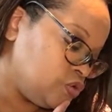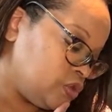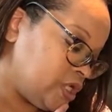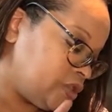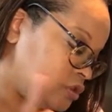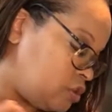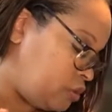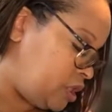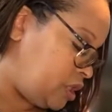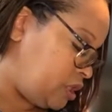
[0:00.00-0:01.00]
Let's go
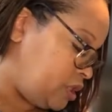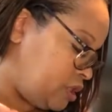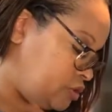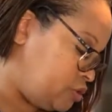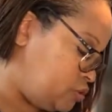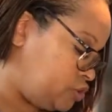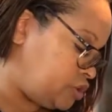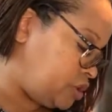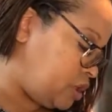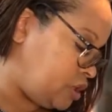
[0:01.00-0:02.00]
ahead and do
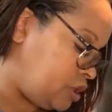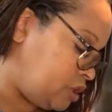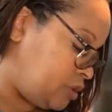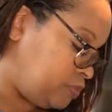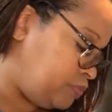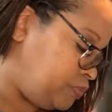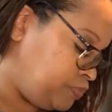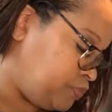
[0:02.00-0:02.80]
some